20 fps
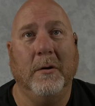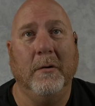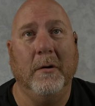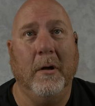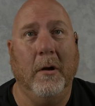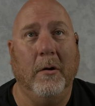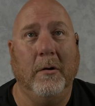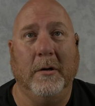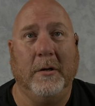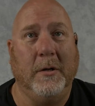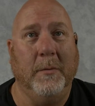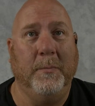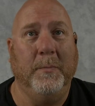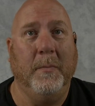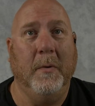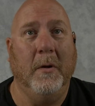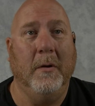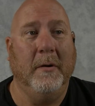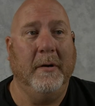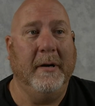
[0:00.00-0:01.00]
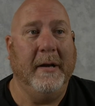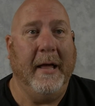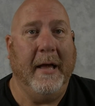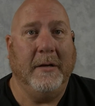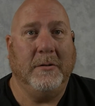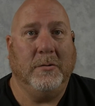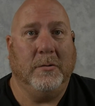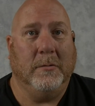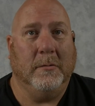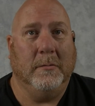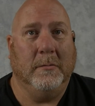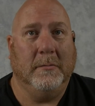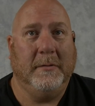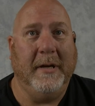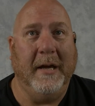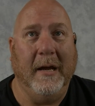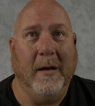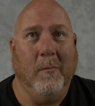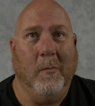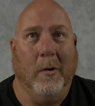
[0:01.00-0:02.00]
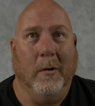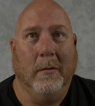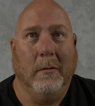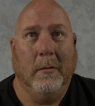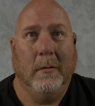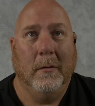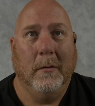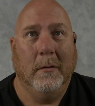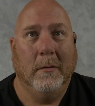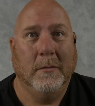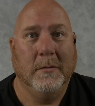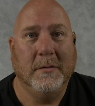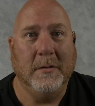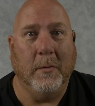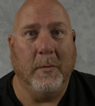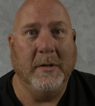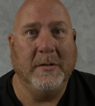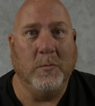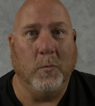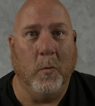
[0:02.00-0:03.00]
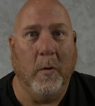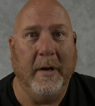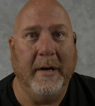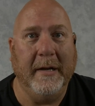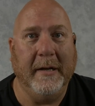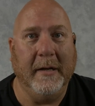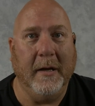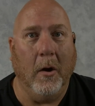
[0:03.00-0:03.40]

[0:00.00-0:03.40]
on an actual camera. So it's running